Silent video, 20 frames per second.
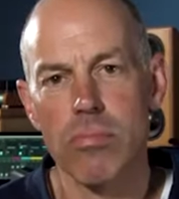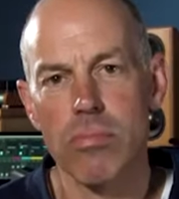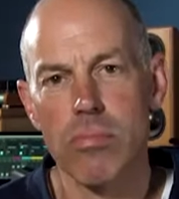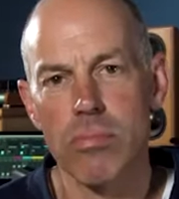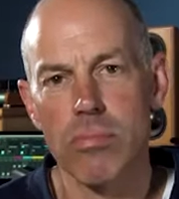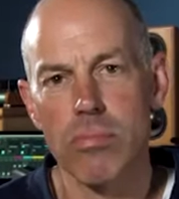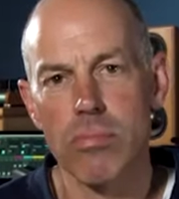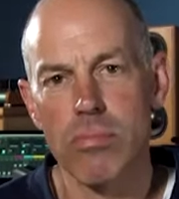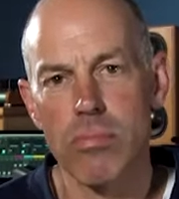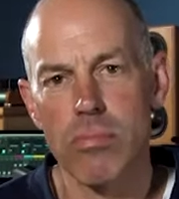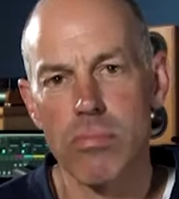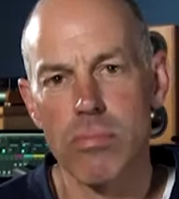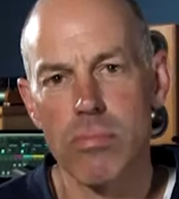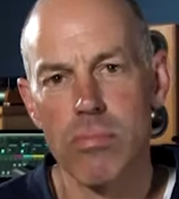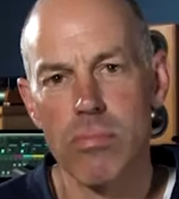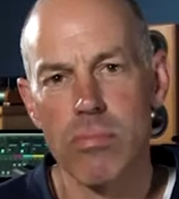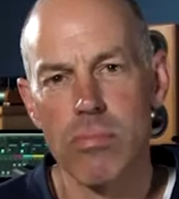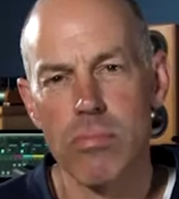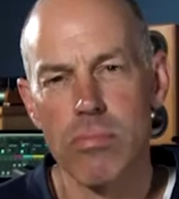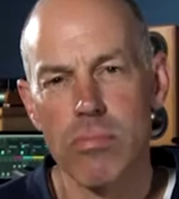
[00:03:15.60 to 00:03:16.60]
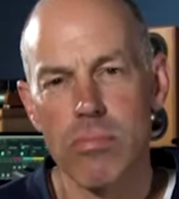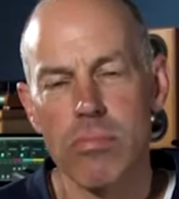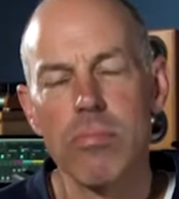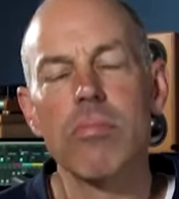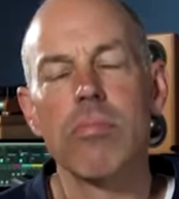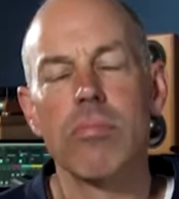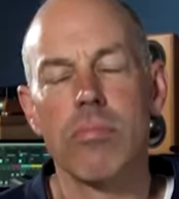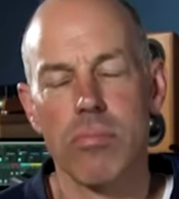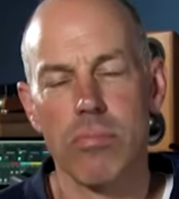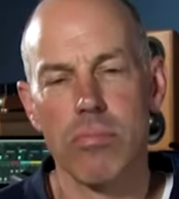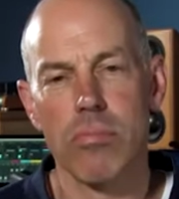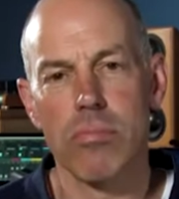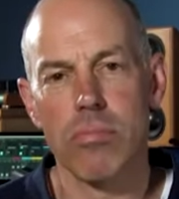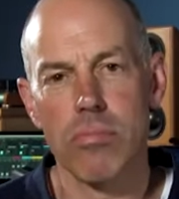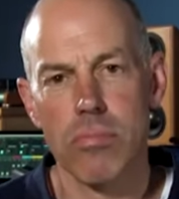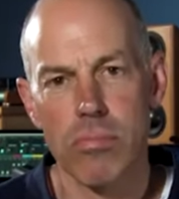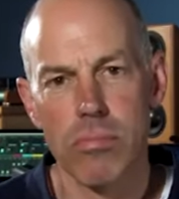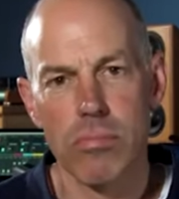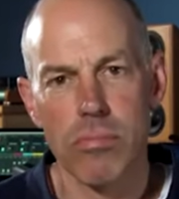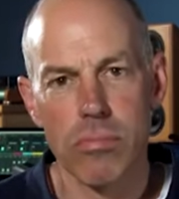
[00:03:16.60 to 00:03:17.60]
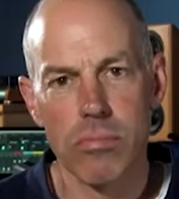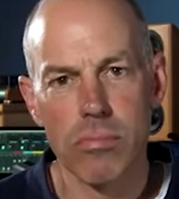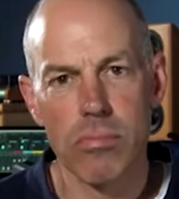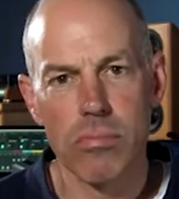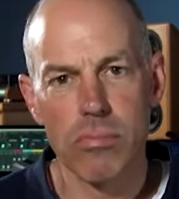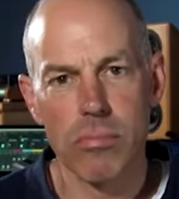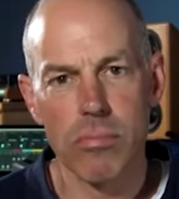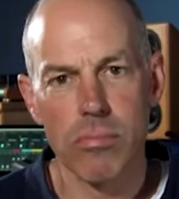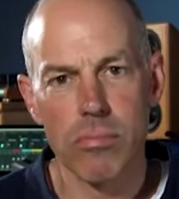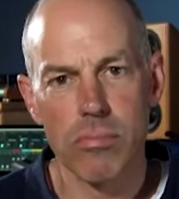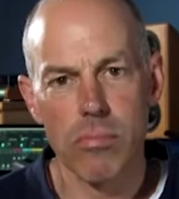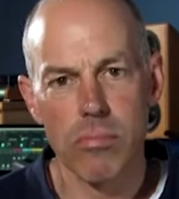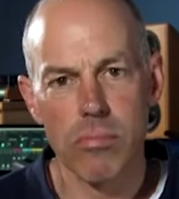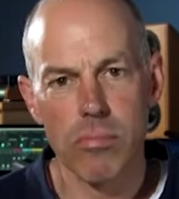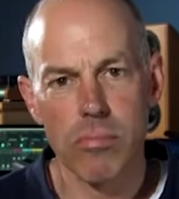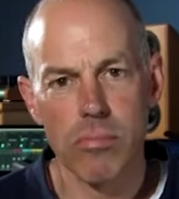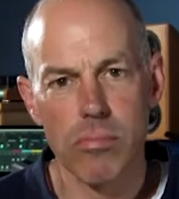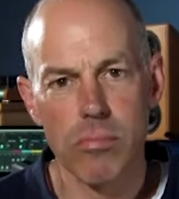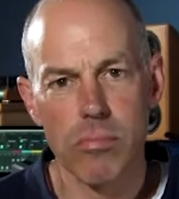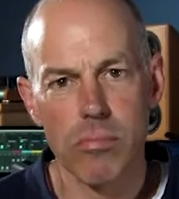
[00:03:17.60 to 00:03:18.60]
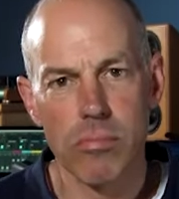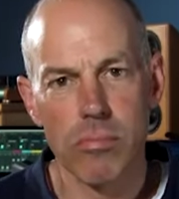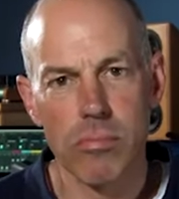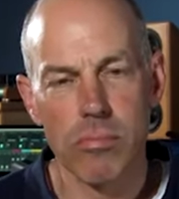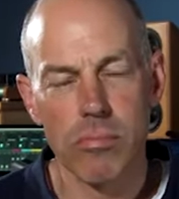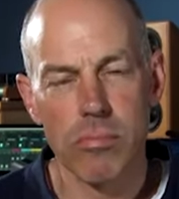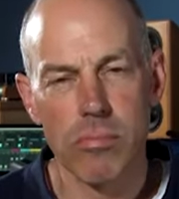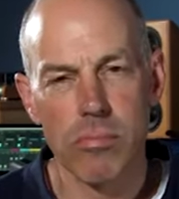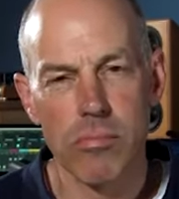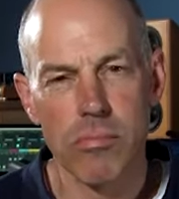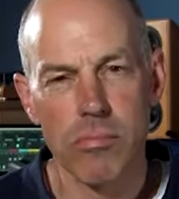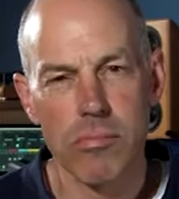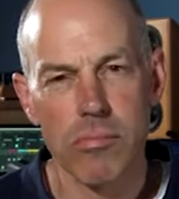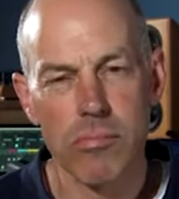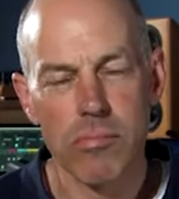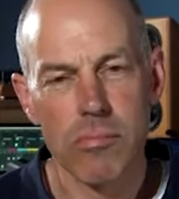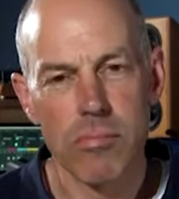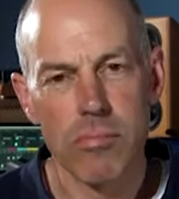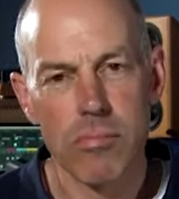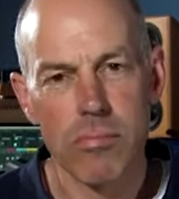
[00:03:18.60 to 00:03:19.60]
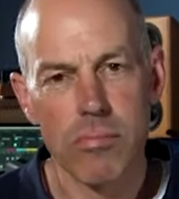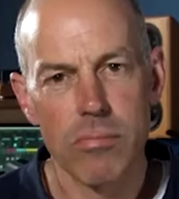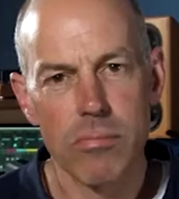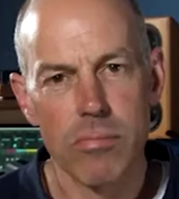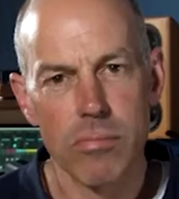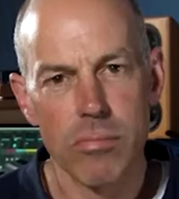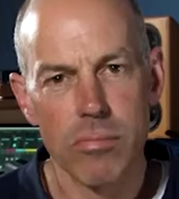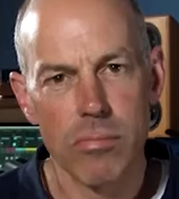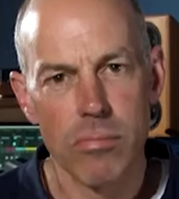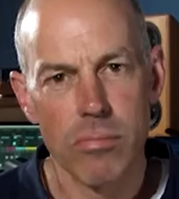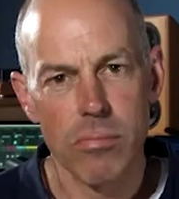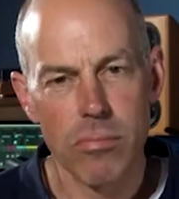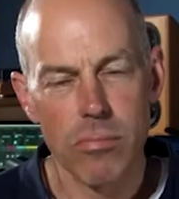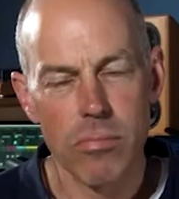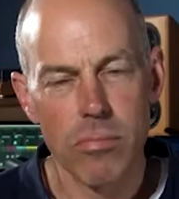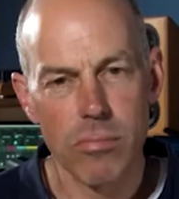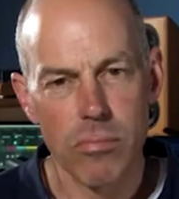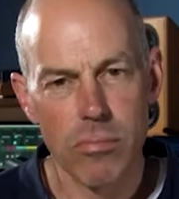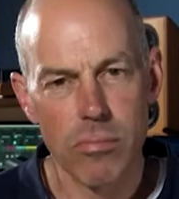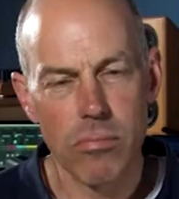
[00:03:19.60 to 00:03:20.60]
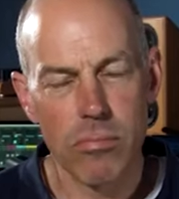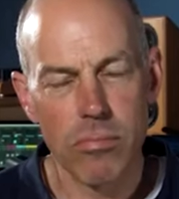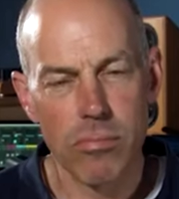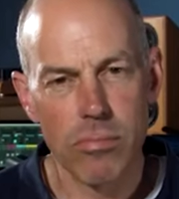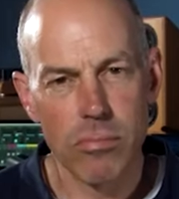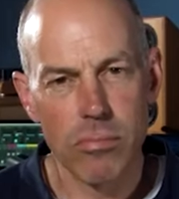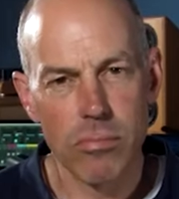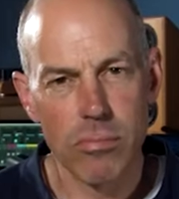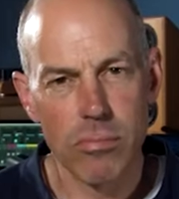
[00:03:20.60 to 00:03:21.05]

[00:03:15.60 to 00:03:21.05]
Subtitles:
This person isn't speaking.